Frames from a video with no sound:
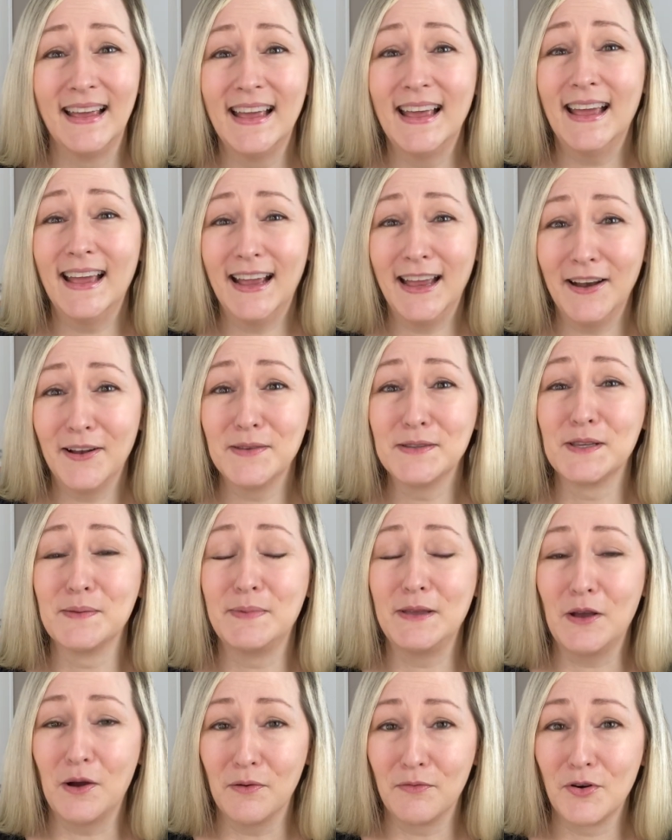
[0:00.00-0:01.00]
it can also
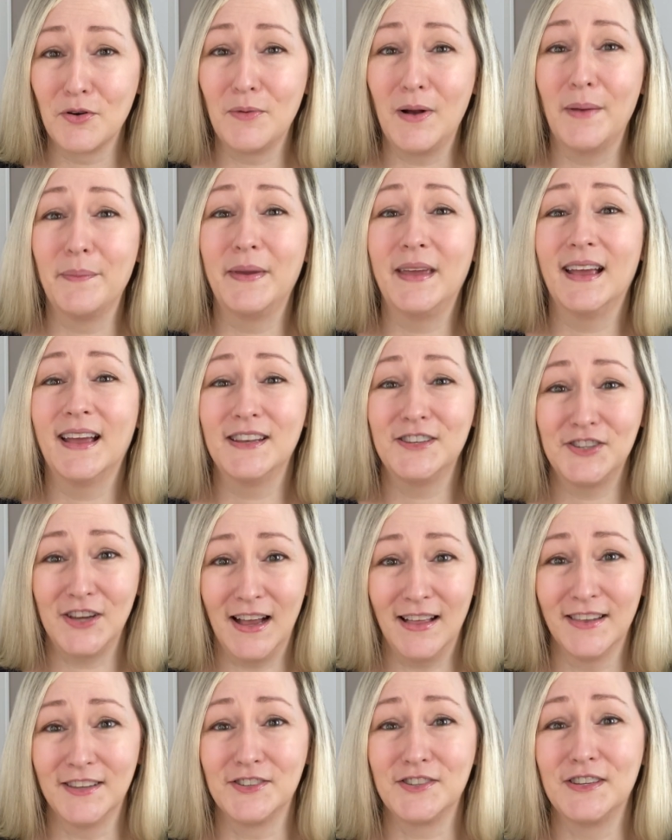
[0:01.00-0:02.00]
be overwhelming and
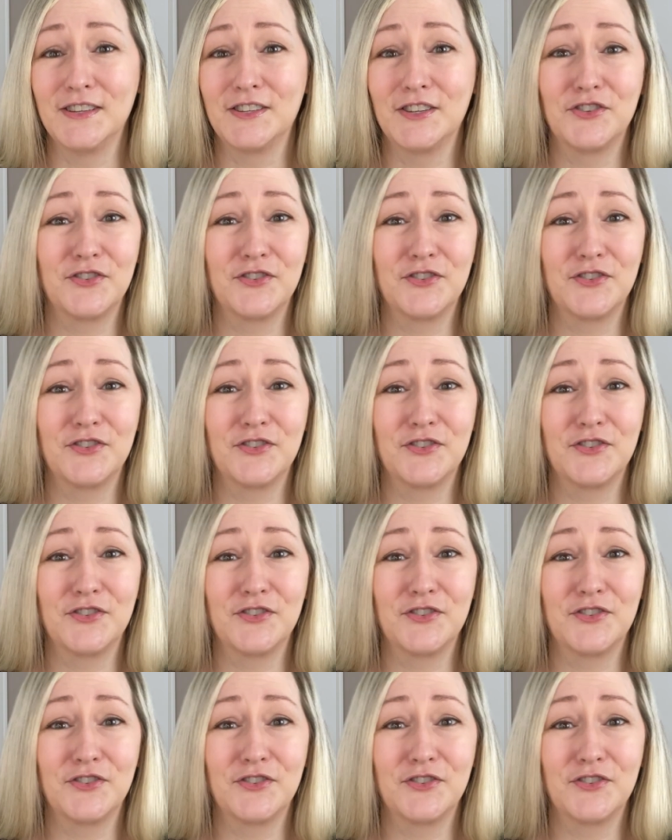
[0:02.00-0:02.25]
challenging to